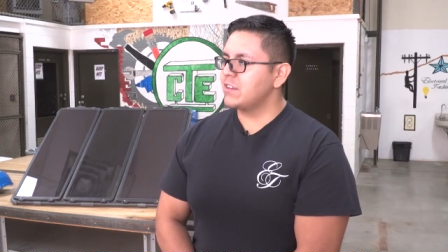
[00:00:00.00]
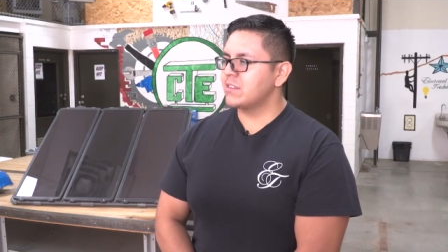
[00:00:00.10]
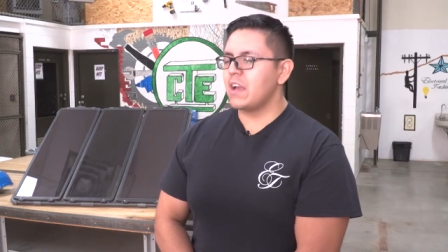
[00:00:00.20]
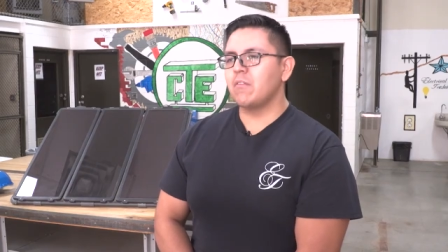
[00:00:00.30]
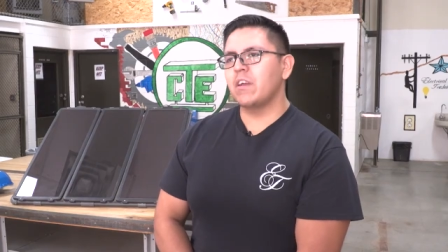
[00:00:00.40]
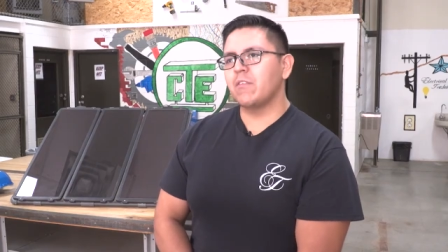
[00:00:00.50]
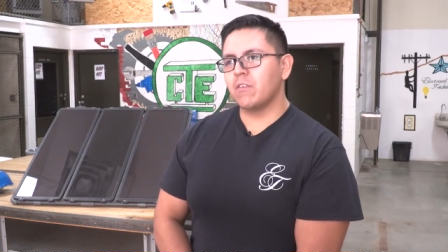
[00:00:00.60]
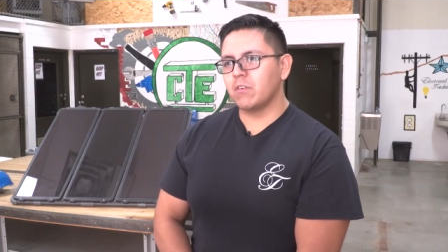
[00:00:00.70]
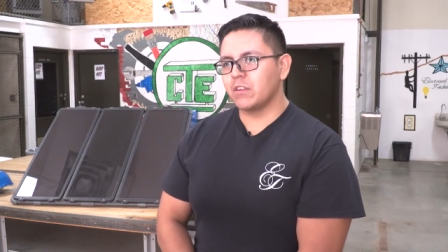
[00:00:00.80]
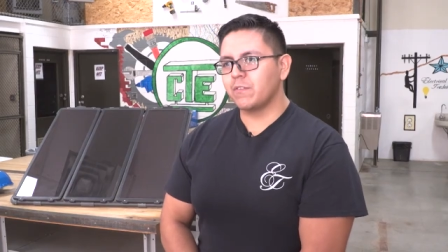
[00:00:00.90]
just can't wait for
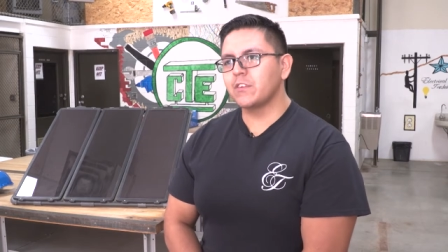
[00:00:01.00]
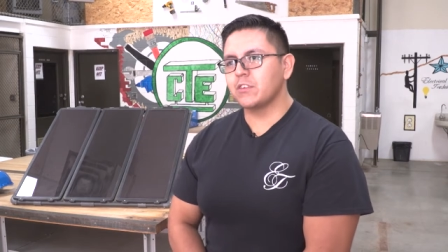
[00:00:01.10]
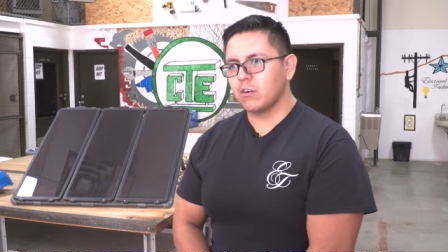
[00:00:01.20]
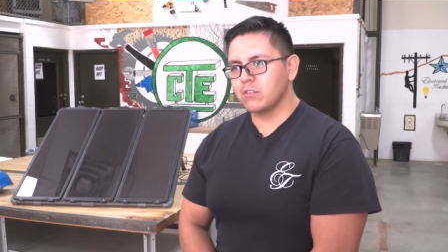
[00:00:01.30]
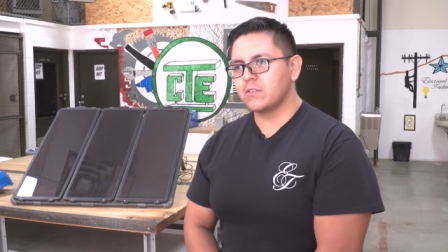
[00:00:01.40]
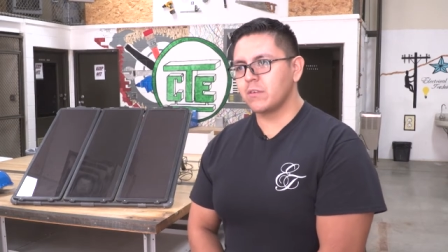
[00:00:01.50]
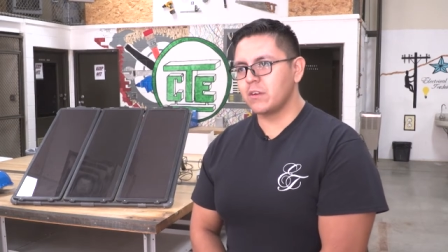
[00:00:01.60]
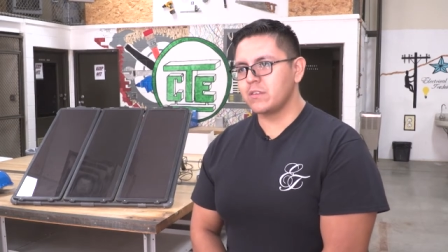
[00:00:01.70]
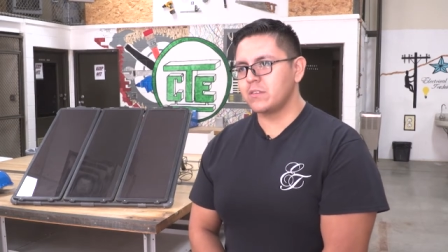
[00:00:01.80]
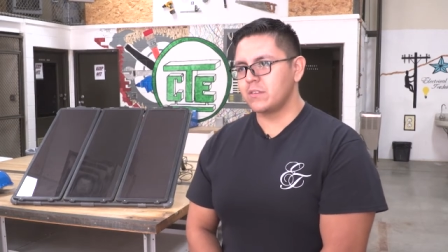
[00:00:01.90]
what the future holds for
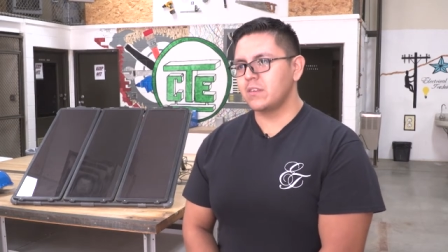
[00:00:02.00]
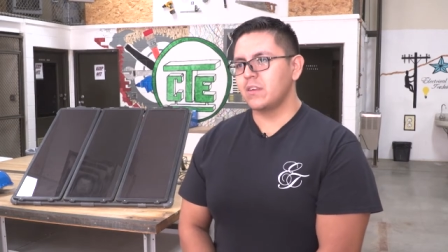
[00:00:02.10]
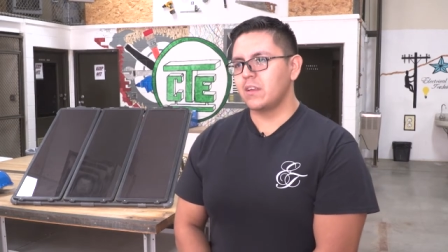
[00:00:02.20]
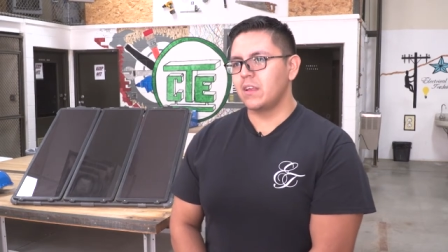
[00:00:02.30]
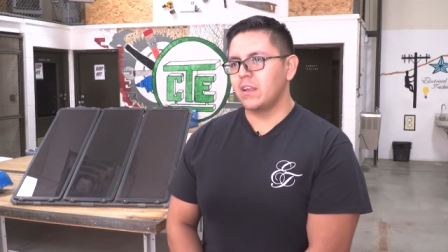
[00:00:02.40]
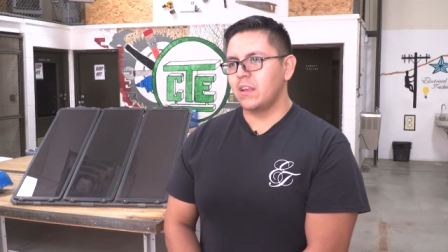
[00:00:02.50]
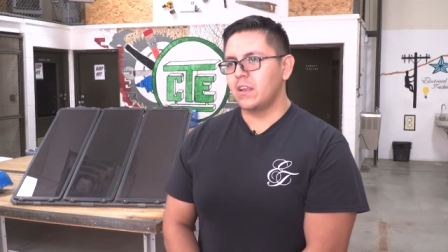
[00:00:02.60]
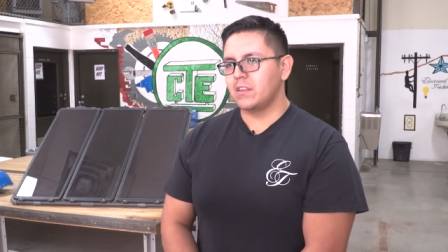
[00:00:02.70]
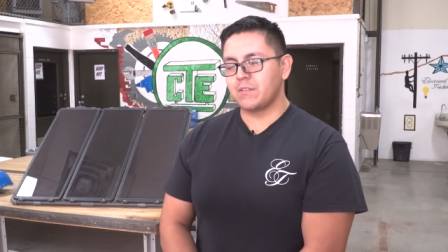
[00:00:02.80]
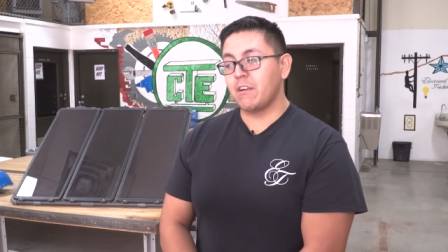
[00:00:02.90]
us.
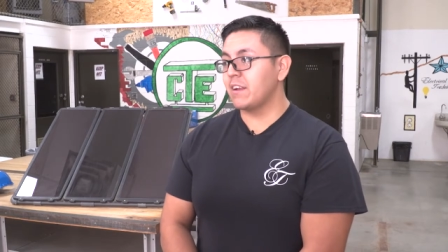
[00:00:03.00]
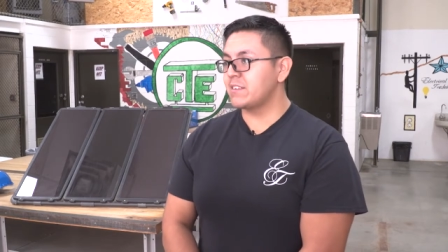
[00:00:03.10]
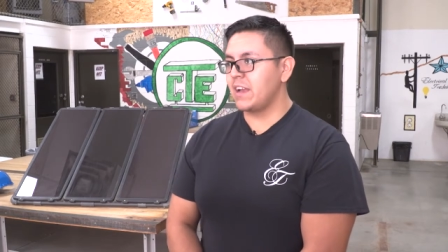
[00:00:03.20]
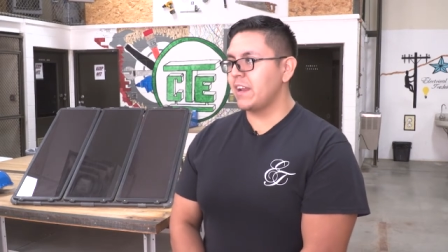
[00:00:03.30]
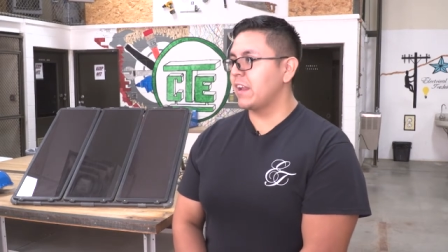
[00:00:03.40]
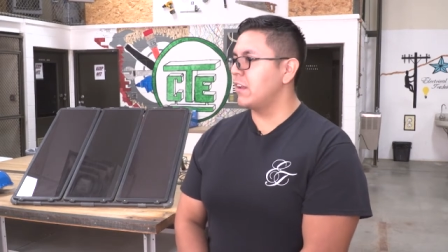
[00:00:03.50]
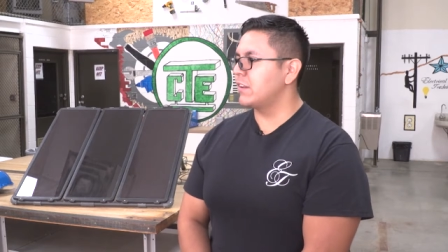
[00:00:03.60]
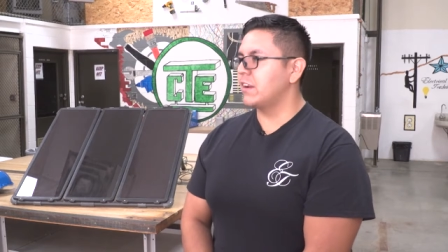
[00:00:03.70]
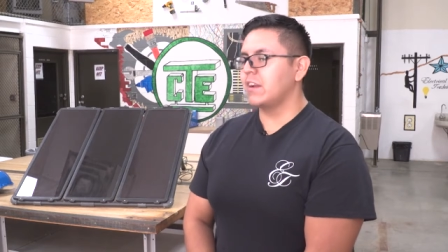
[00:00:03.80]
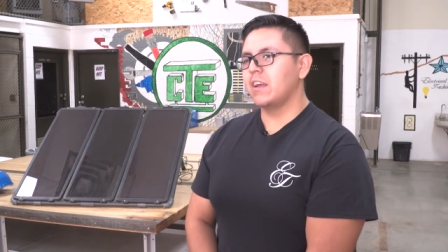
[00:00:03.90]
It's very exciting out
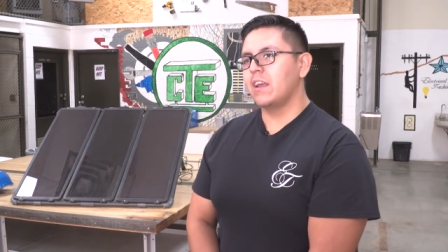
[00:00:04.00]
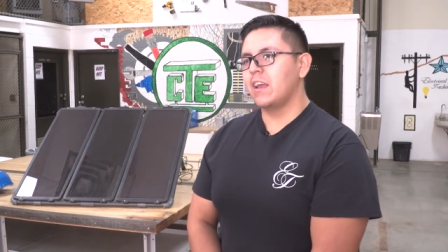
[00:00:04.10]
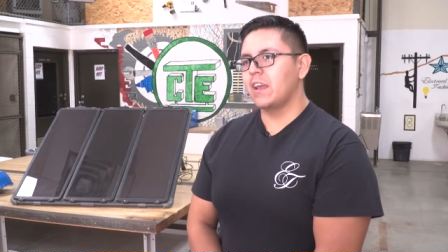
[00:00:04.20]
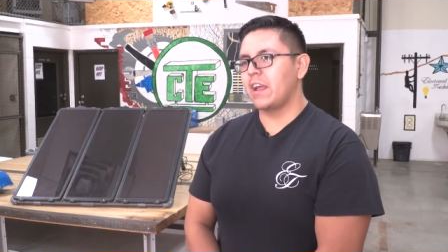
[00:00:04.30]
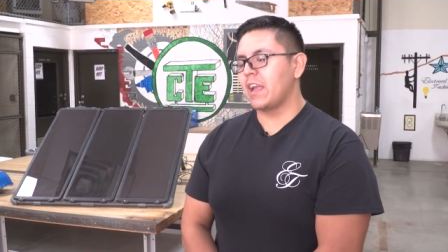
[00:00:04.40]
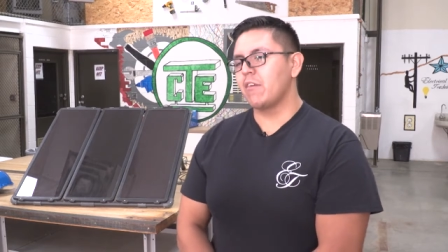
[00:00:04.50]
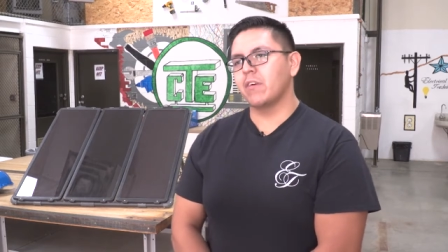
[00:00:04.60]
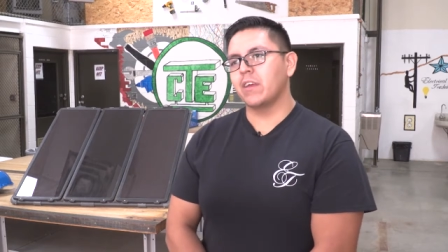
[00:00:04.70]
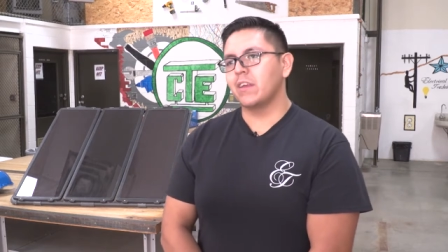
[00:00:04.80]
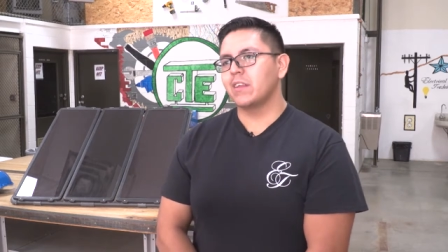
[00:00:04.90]
there, and I can't wait.